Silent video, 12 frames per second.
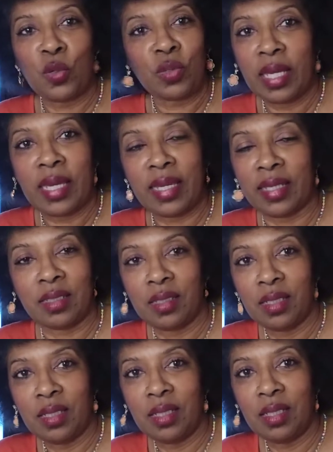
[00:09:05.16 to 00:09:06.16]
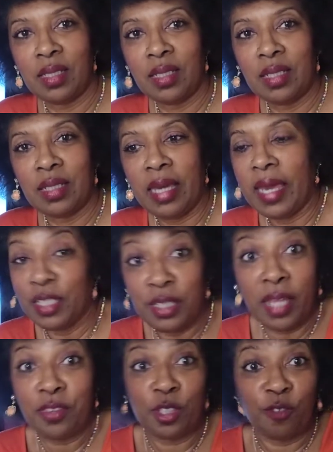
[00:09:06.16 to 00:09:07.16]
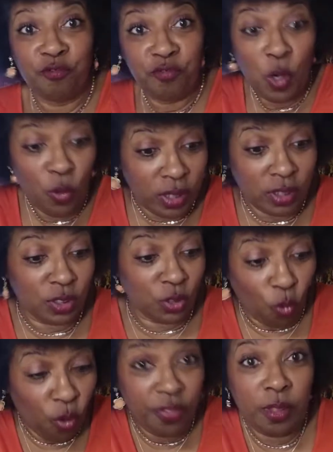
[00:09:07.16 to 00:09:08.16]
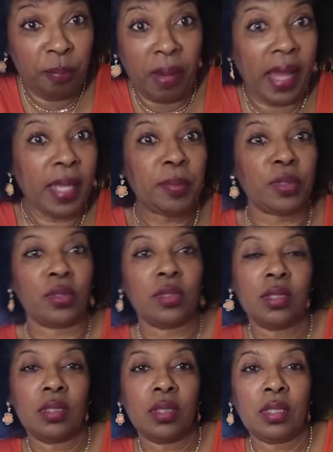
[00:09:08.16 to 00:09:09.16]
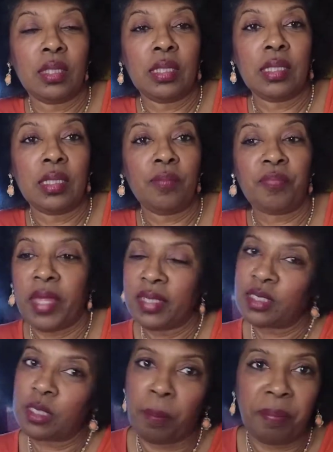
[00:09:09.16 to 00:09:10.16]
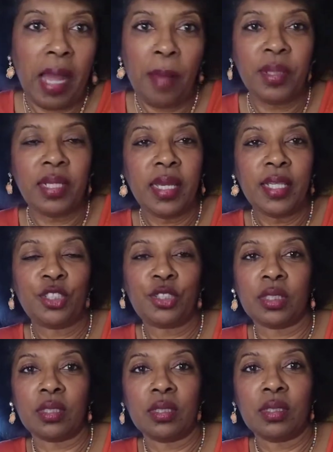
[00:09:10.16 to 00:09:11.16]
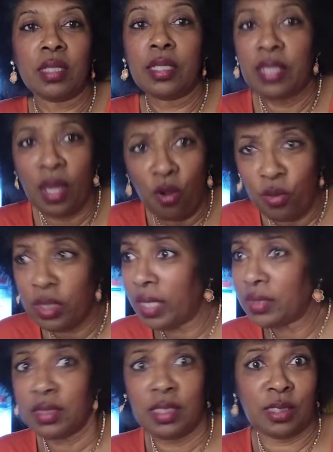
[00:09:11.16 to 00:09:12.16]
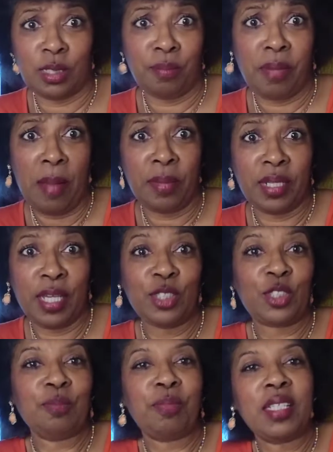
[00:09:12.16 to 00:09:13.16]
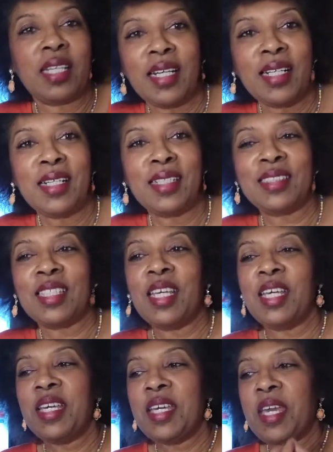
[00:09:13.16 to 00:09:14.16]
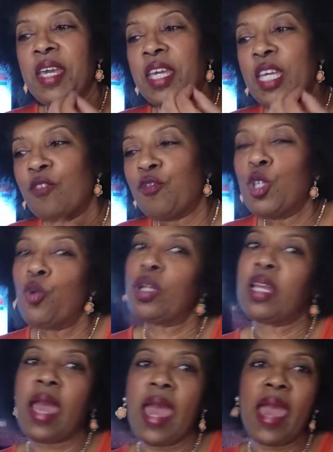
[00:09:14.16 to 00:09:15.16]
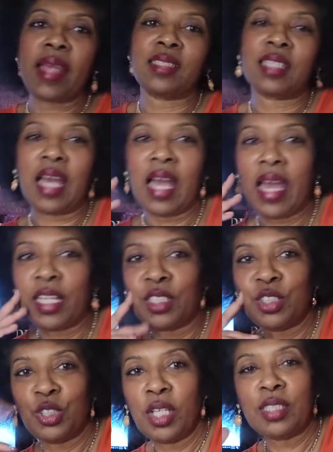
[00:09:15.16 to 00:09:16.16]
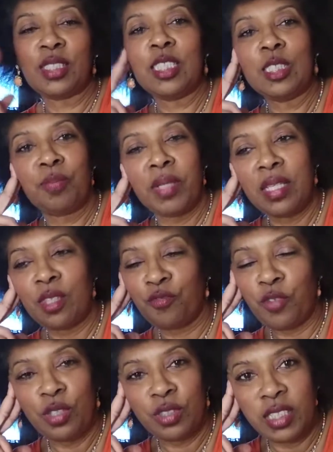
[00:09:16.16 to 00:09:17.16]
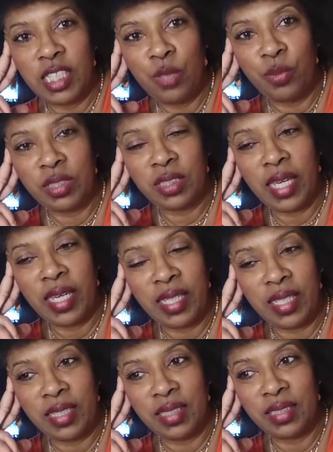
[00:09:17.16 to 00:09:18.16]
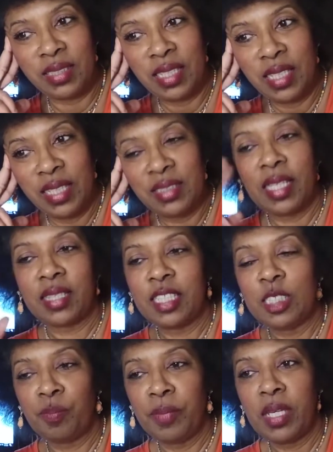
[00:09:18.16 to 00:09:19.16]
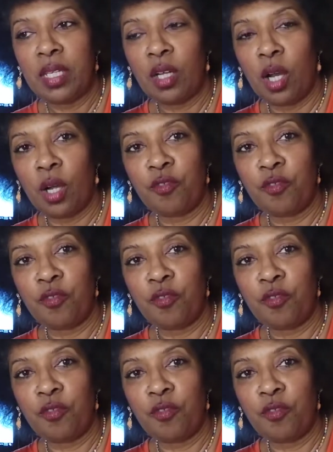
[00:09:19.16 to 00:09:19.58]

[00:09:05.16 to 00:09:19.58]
own land. And yet they're focused on the Bible. That's an abomination. Yes, it is an abomination, because if you were to ask God to judge these men, the first thing he would say is that these men